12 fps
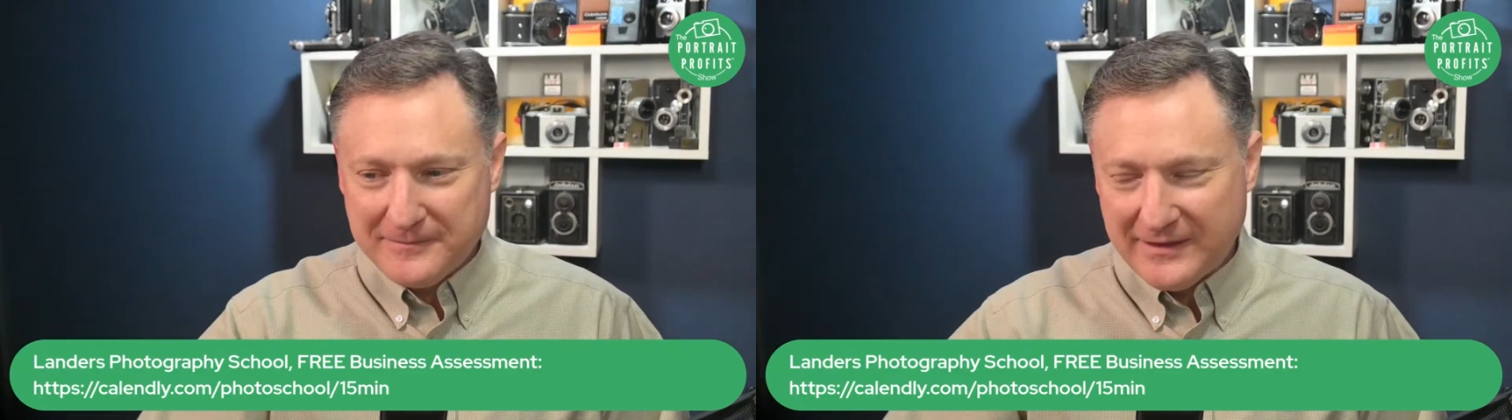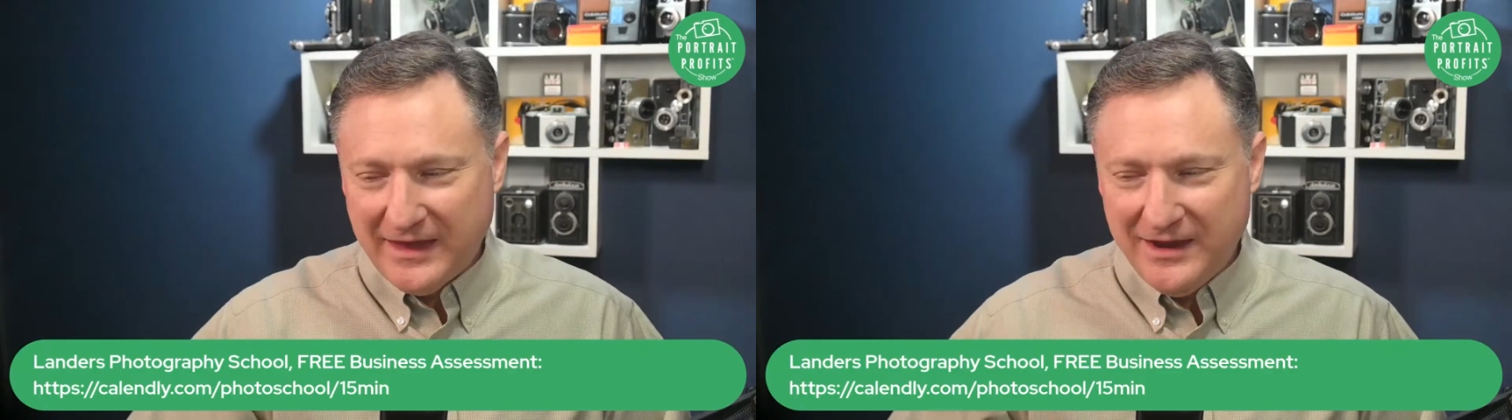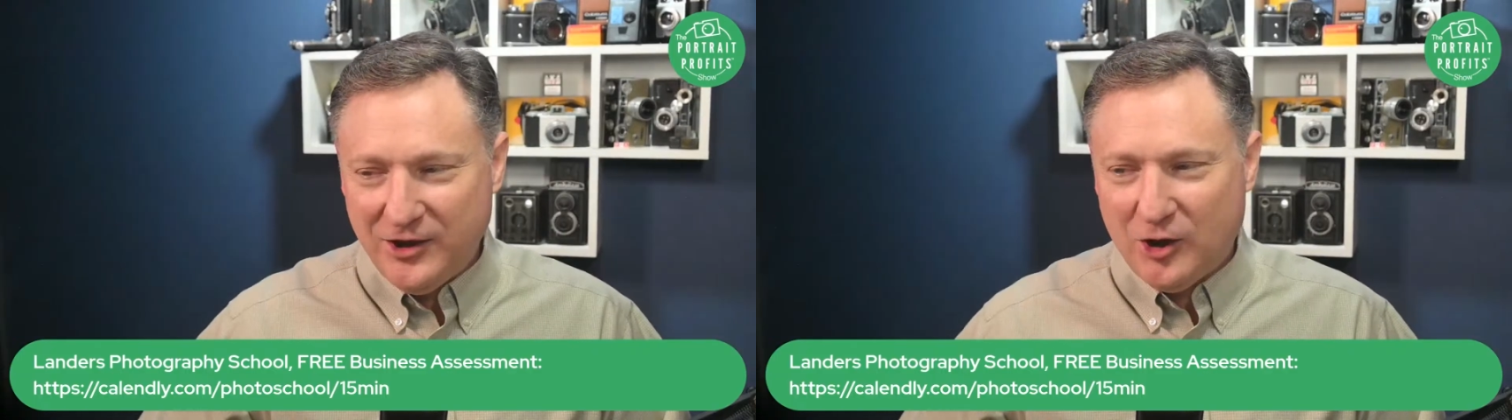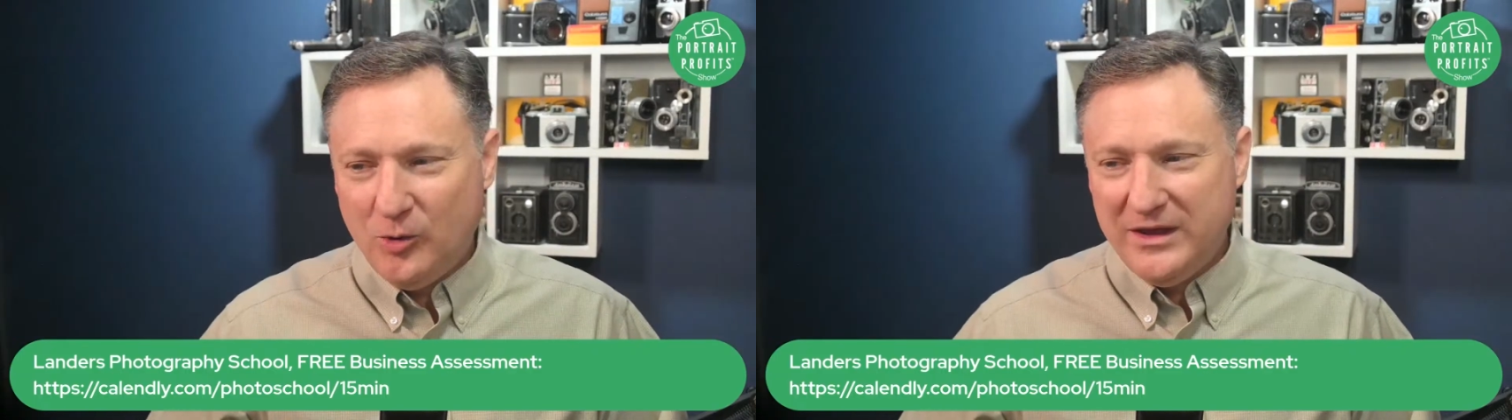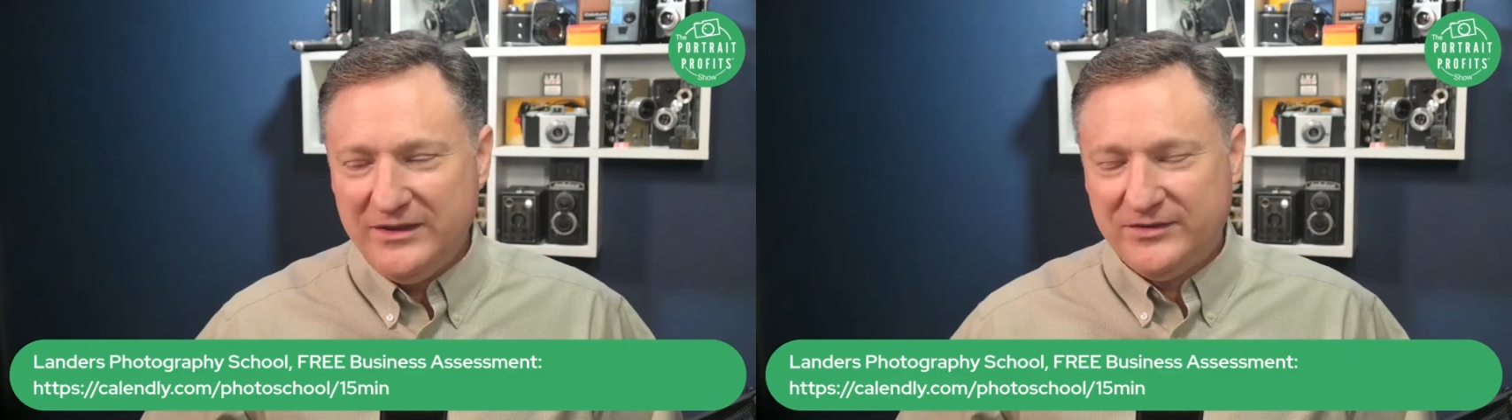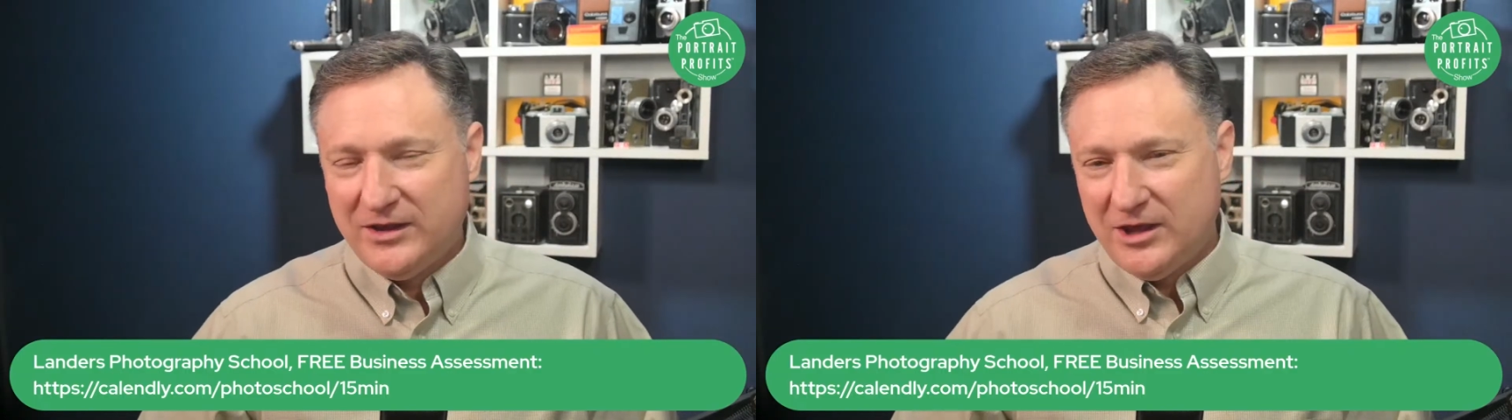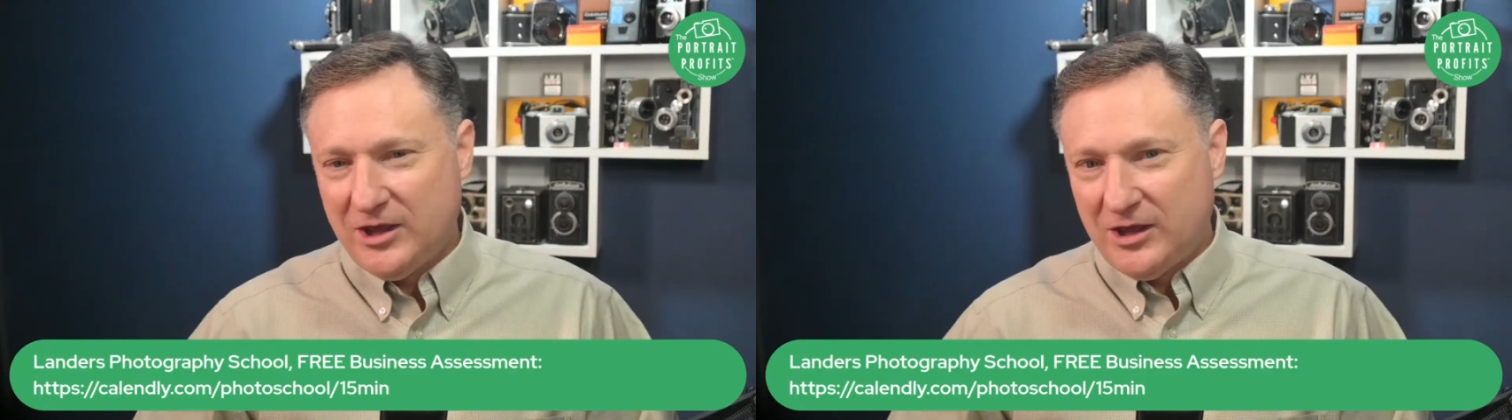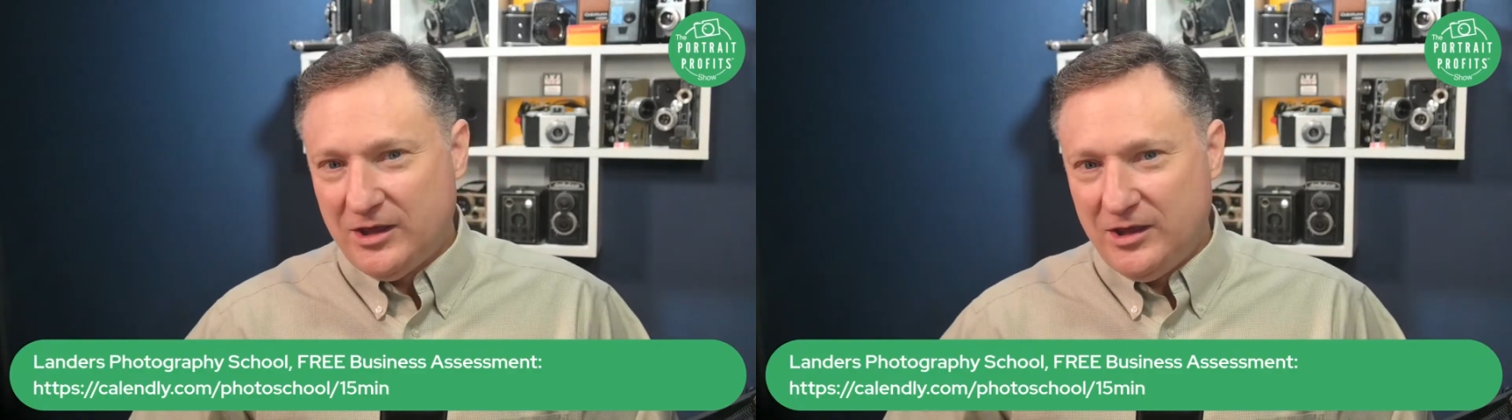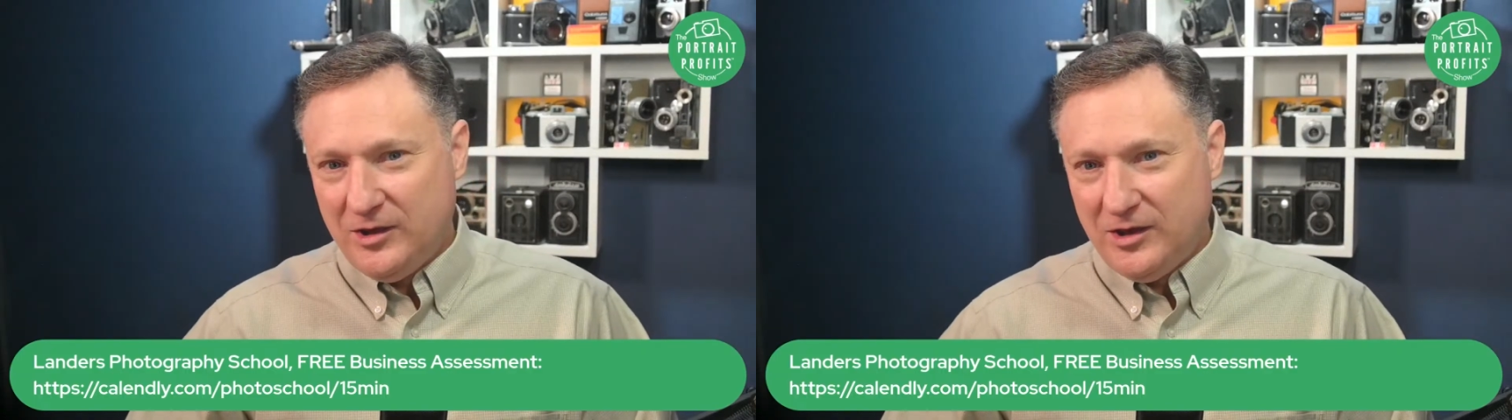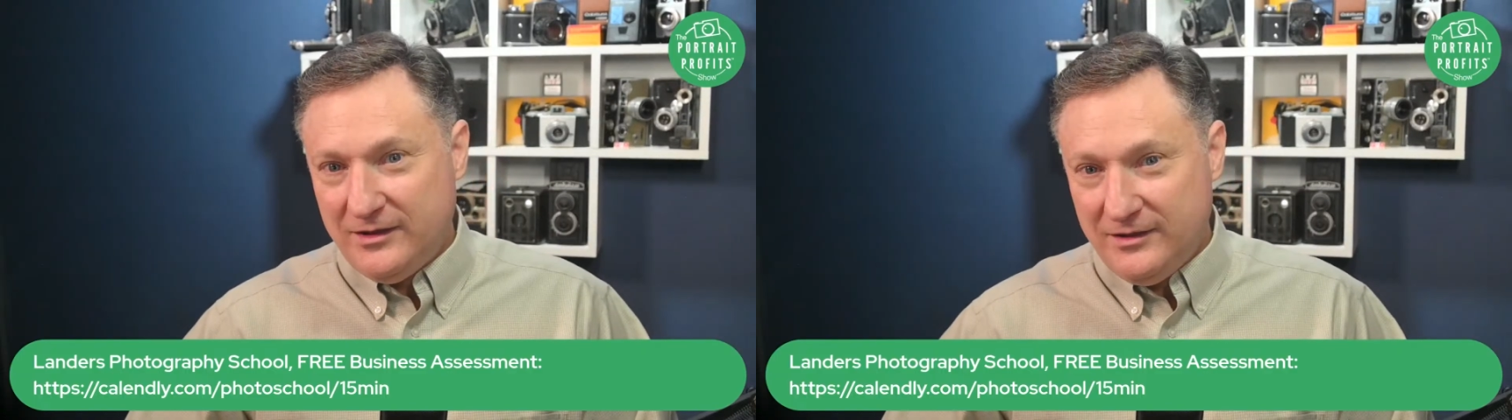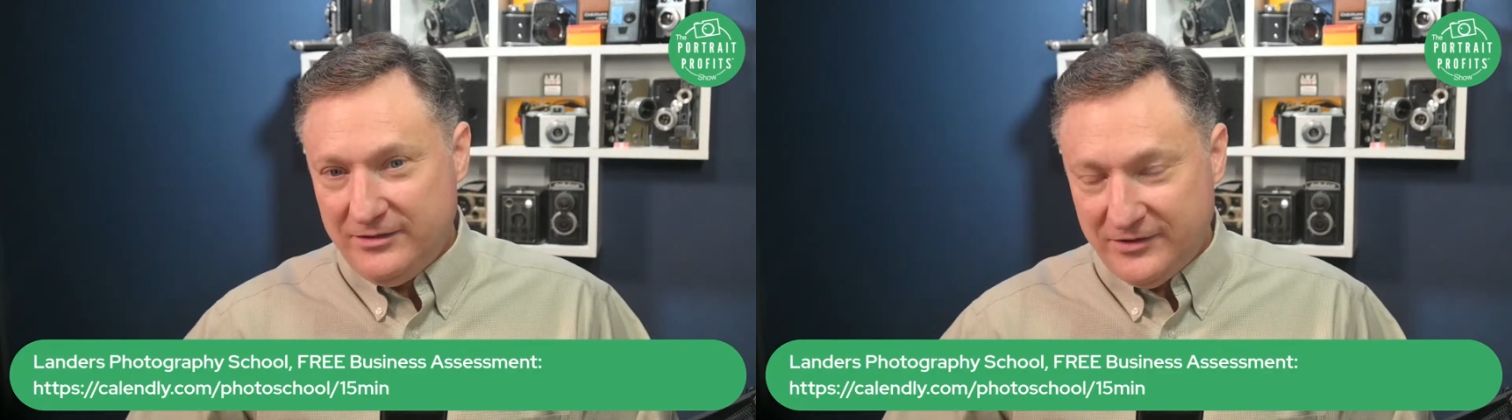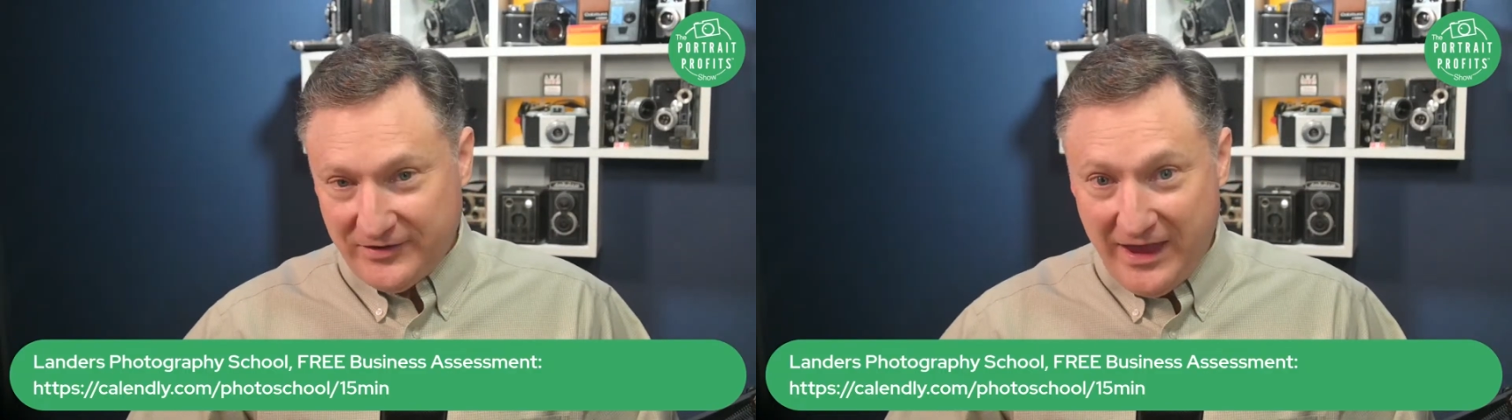And always
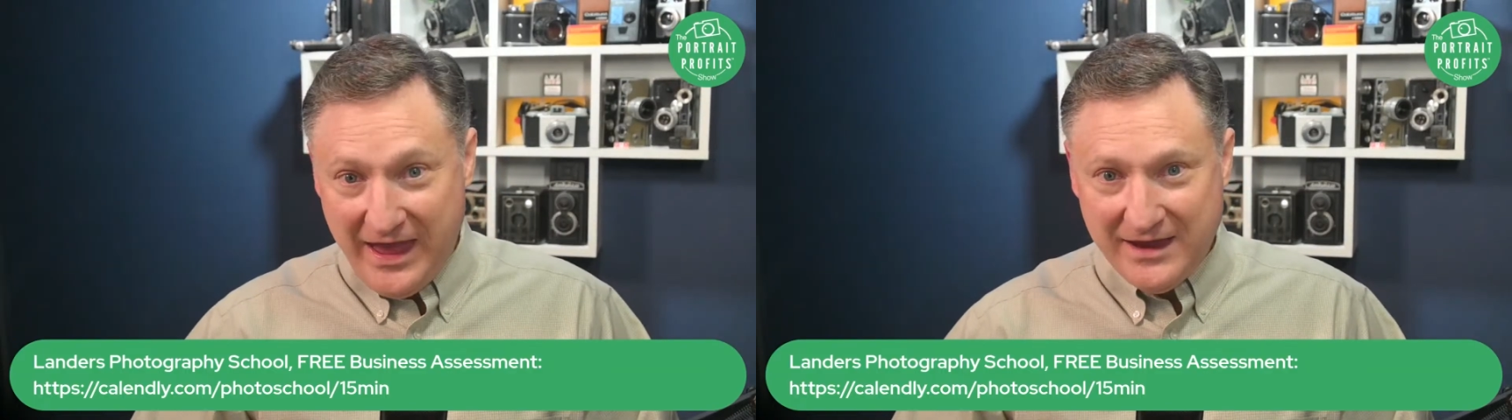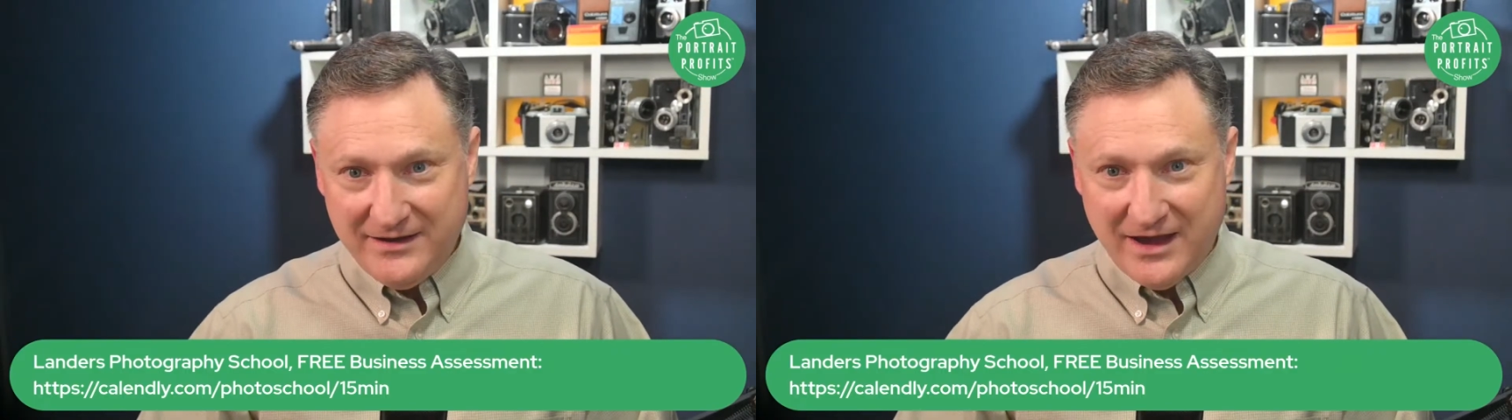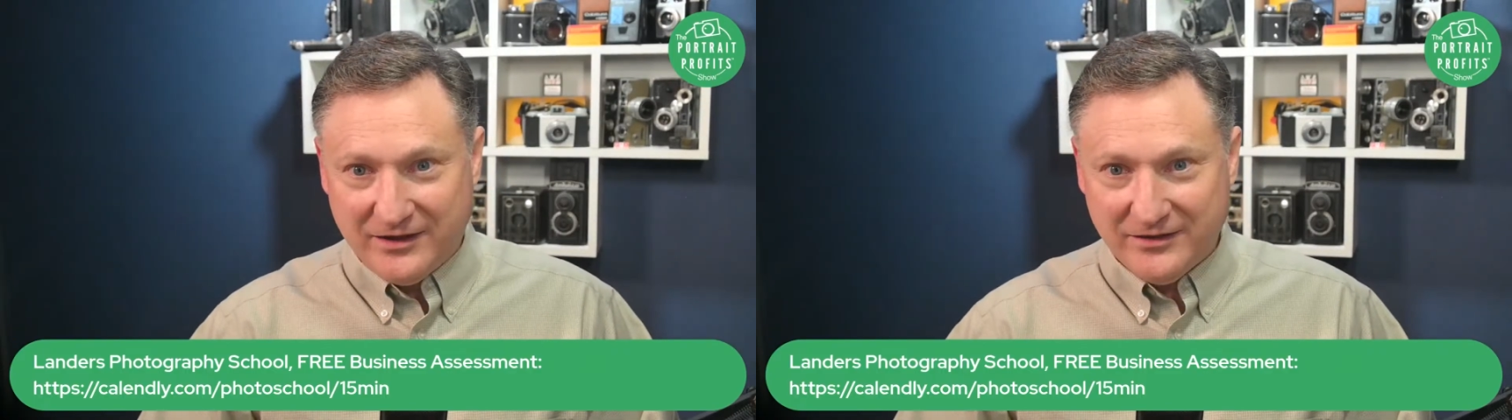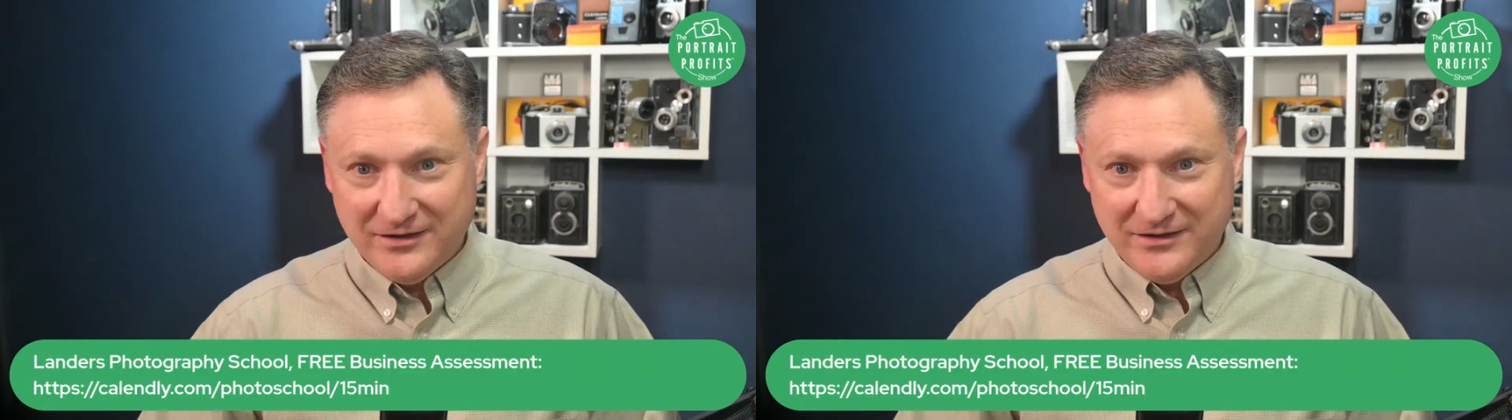there's a handout,